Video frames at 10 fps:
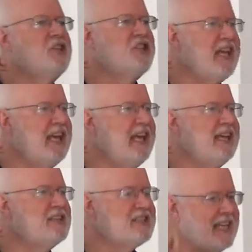
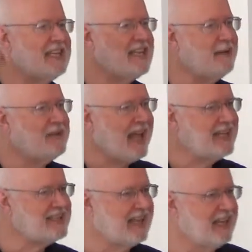she sees him
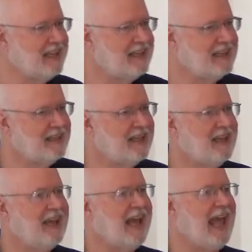dancing
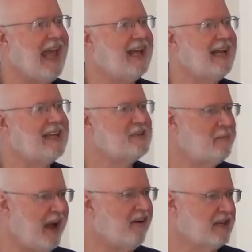and is
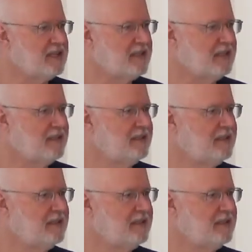embarrassed,